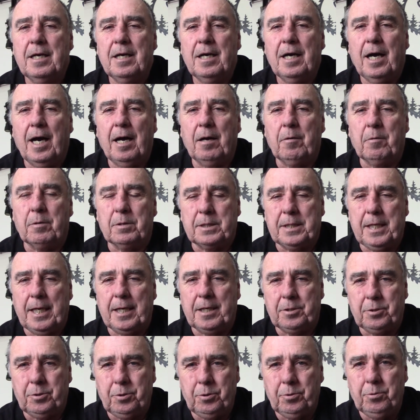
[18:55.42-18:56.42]
I will
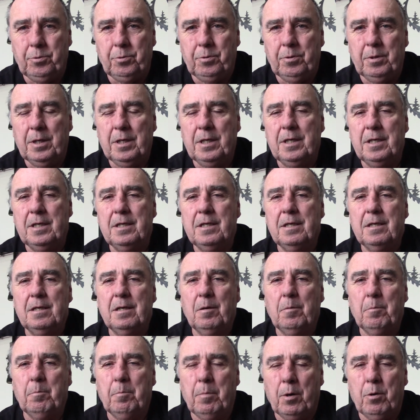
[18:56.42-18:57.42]
take 2
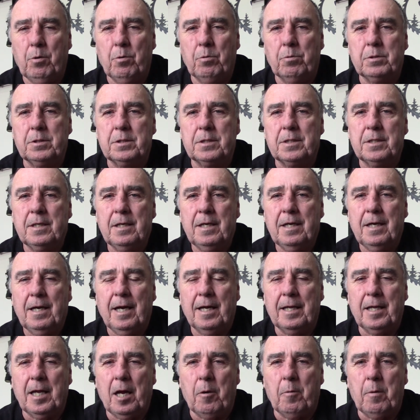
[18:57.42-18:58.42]
bows,
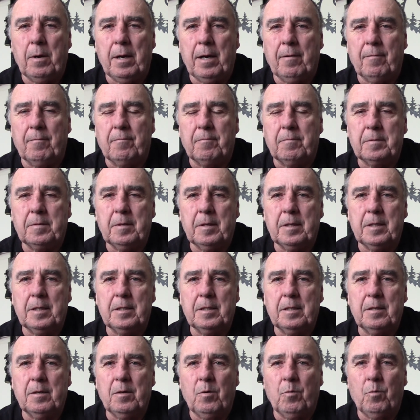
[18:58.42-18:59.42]
and that way if
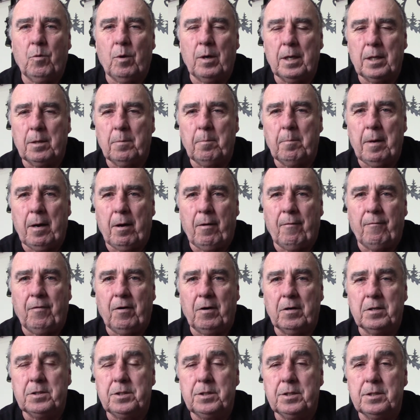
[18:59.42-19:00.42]
one of them
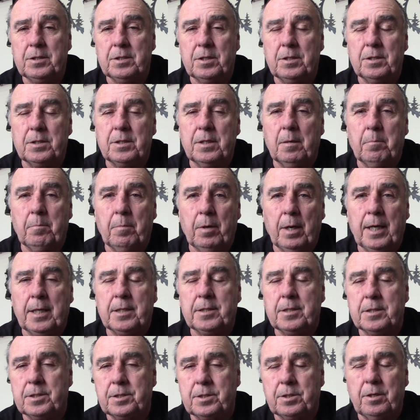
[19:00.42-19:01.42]
malfunctions or
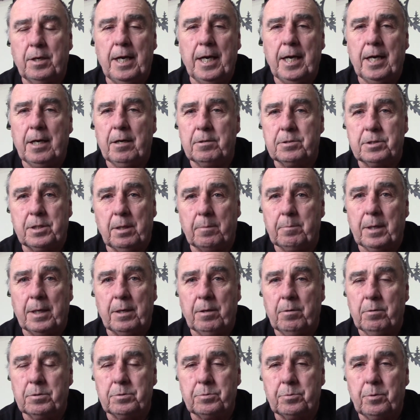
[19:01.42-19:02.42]
breaks a string or something
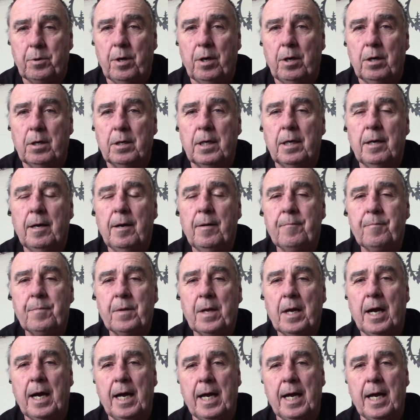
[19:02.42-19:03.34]
goes wrong, I